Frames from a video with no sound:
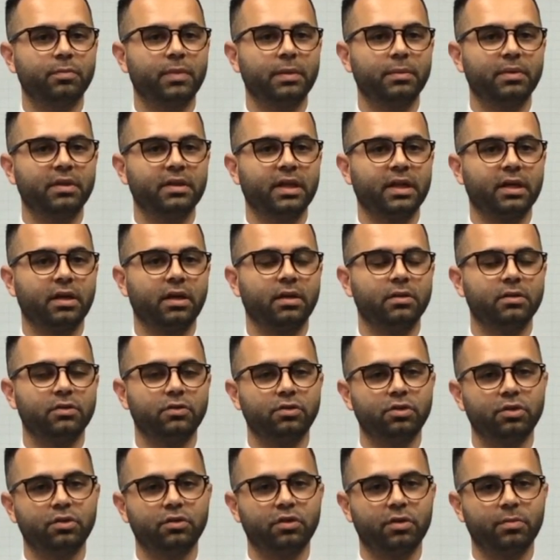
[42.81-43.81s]
quotes maybe that
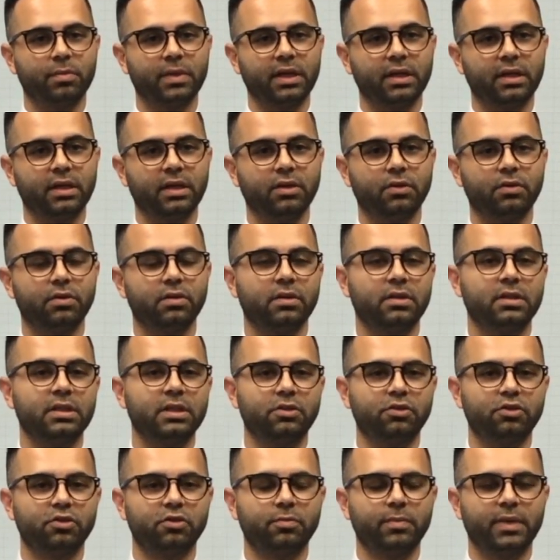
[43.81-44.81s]
students are making or
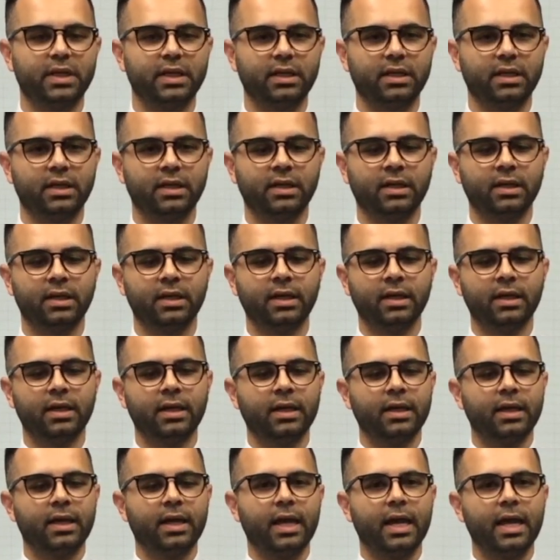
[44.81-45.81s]
the teacher's making.
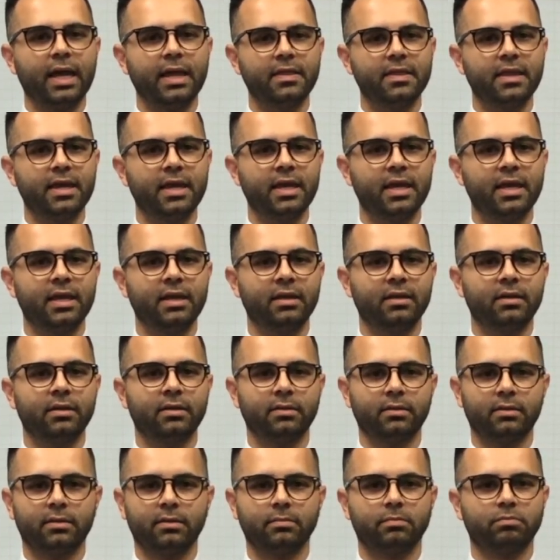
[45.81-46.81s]
And
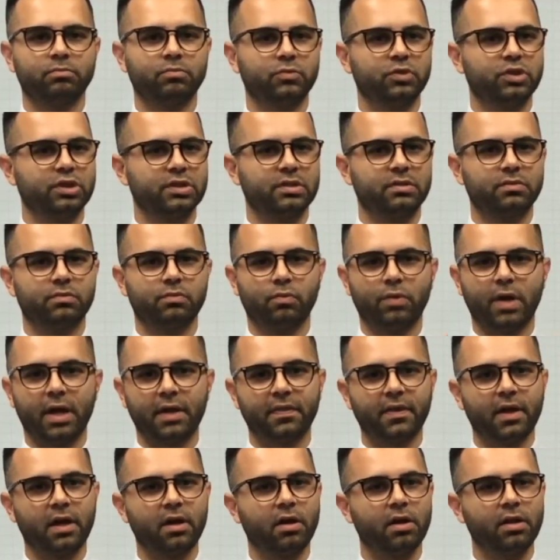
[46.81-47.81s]
then just
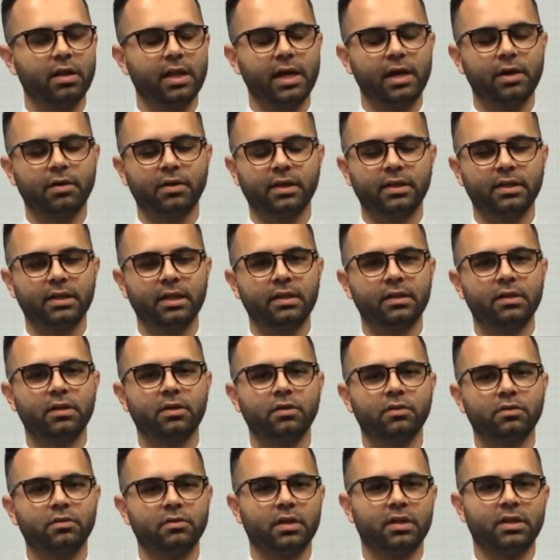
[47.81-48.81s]
write that all out. And
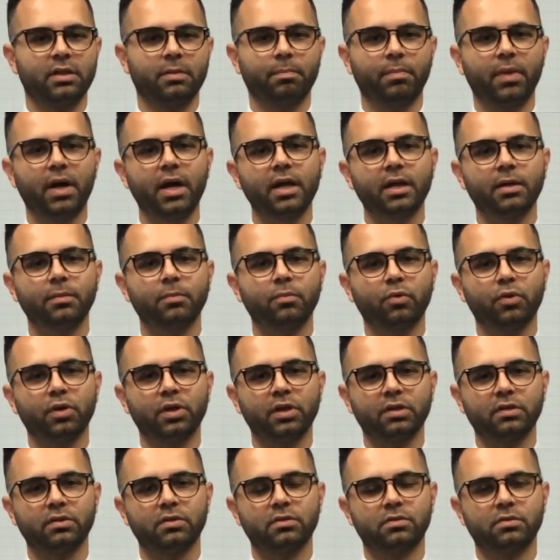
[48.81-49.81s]
then there's at the
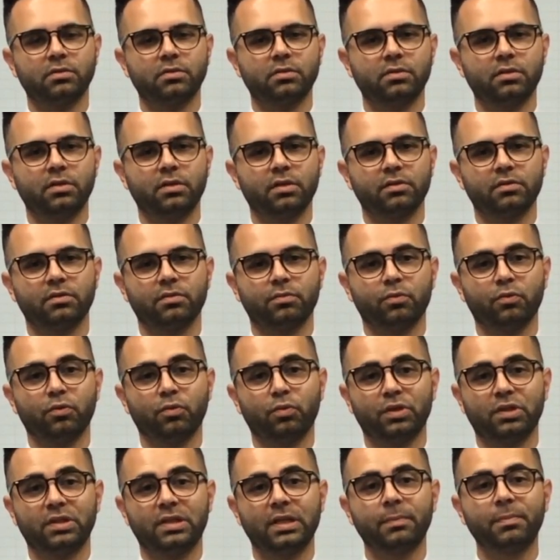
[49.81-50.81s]
bottom where it
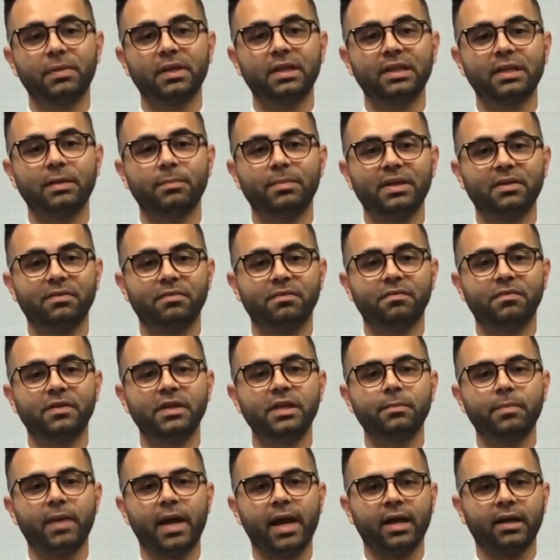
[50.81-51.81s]
would typically be
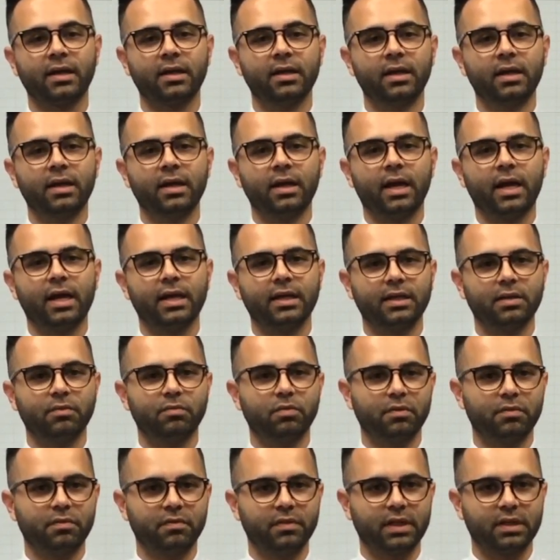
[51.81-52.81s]
feedback,
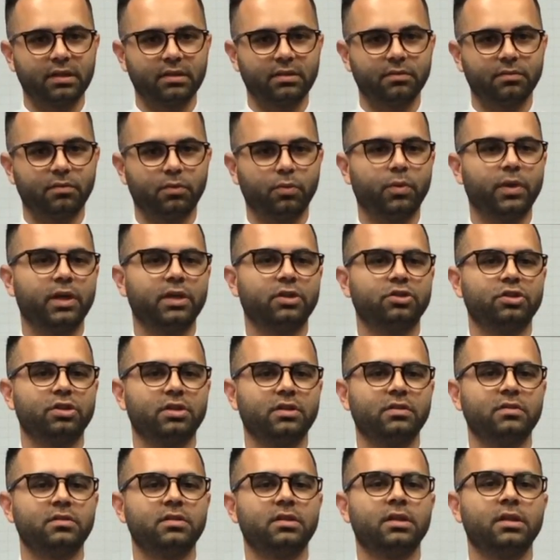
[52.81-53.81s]
I give reflective
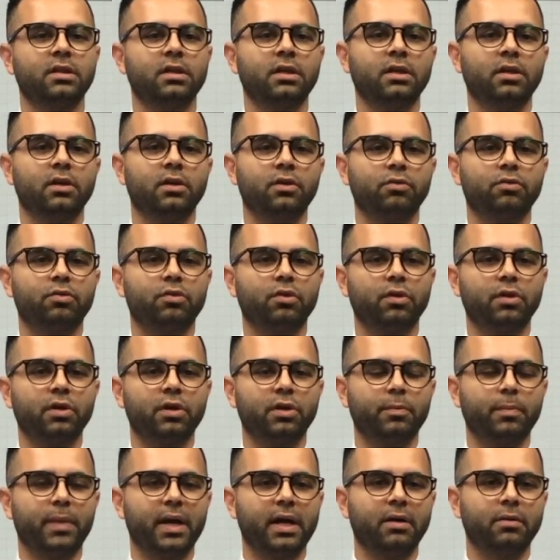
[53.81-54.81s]
questions.
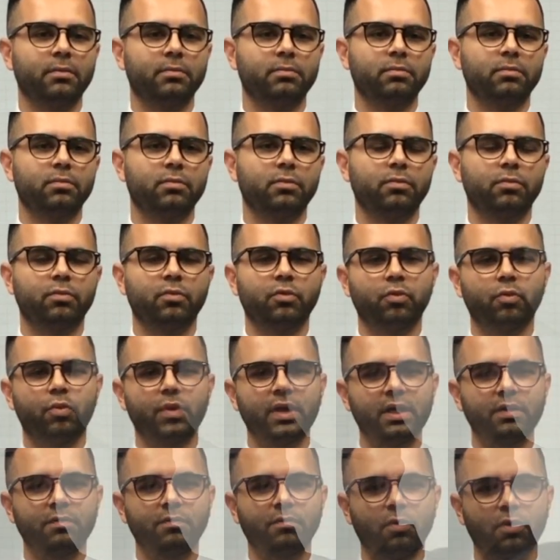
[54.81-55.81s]
So there are about
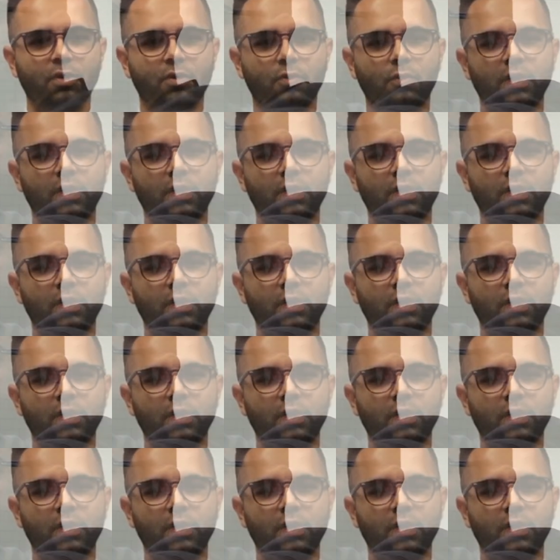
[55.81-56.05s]
3 to